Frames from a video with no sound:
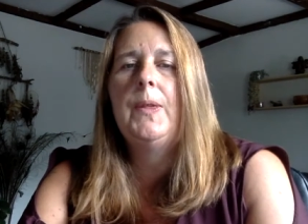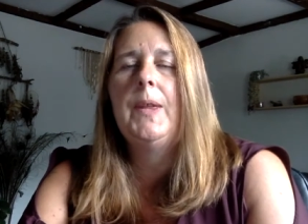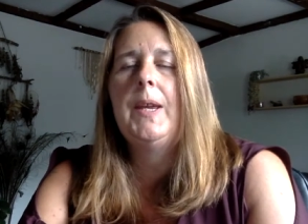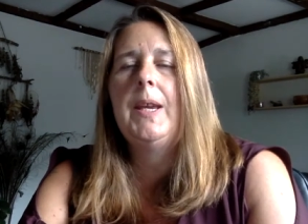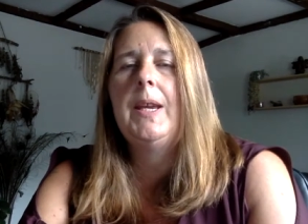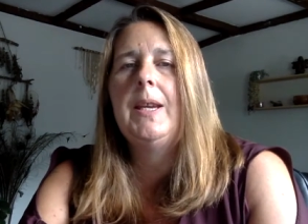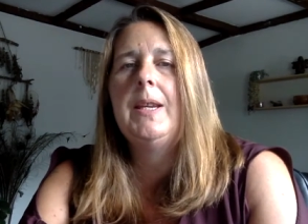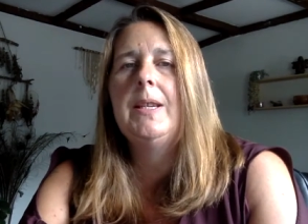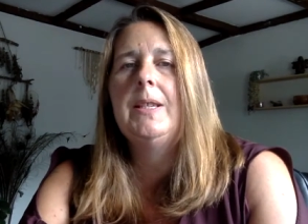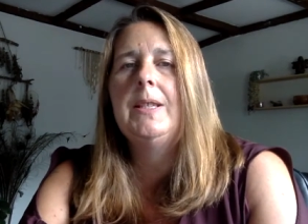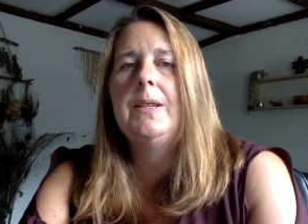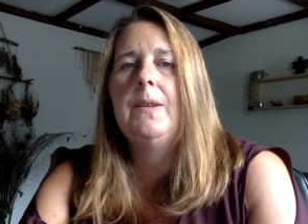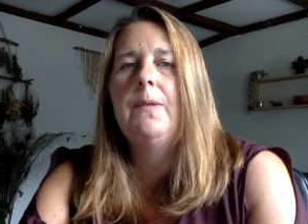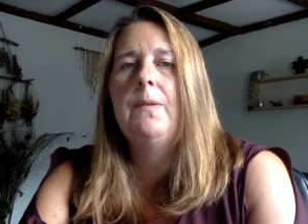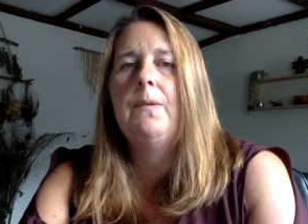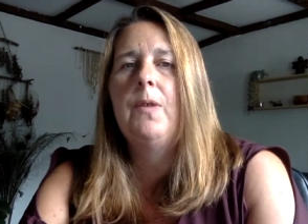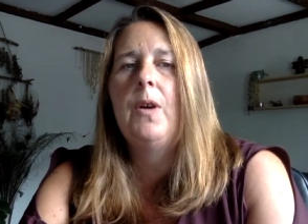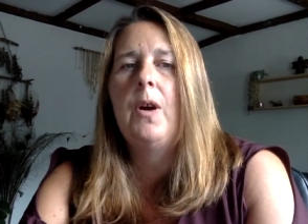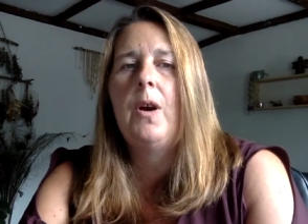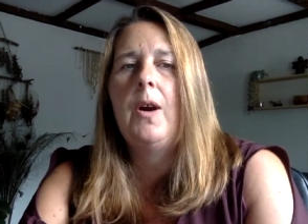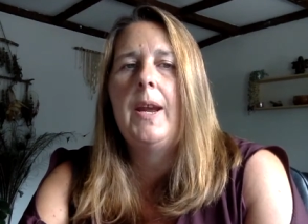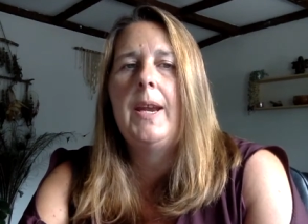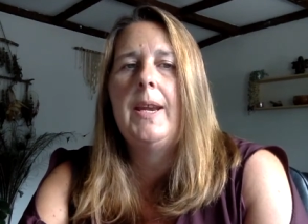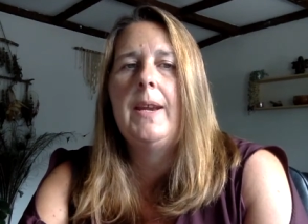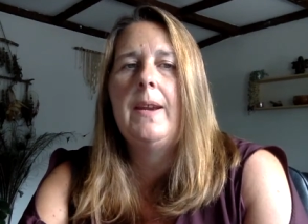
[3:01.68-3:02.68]
the
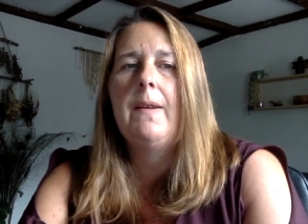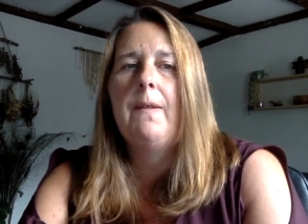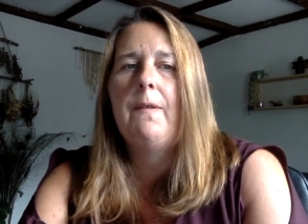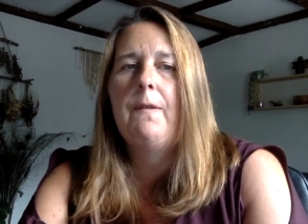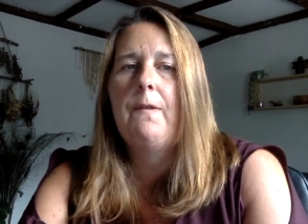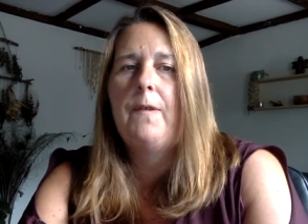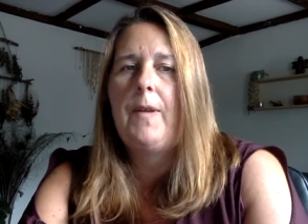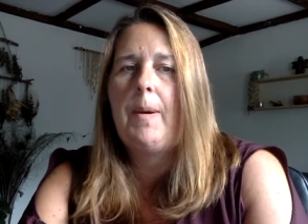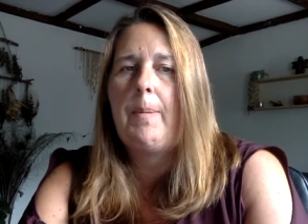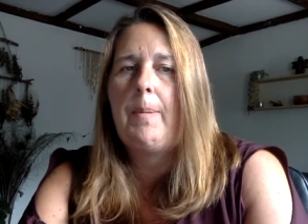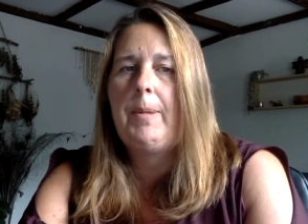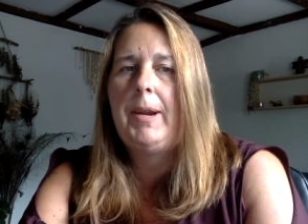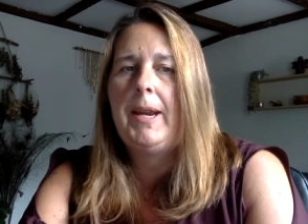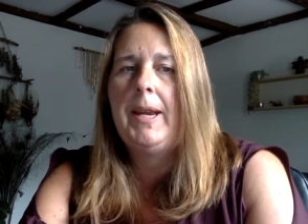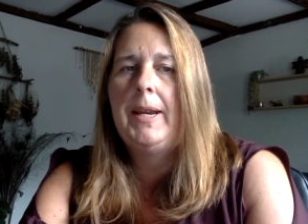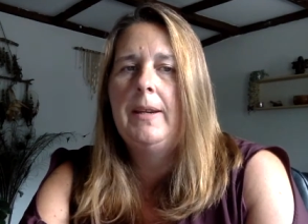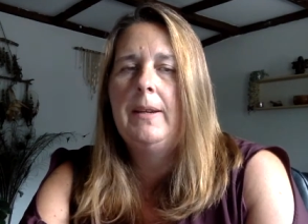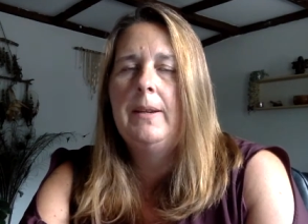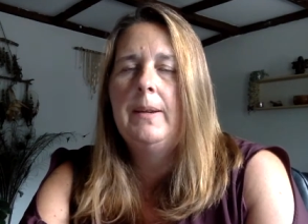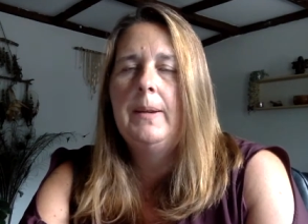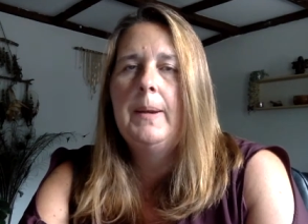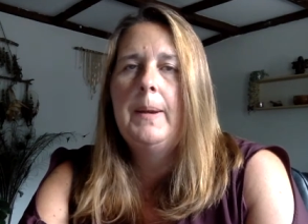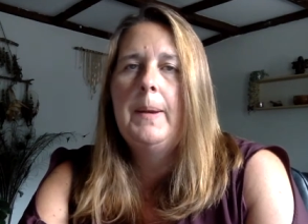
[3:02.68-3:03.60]
divine feminine,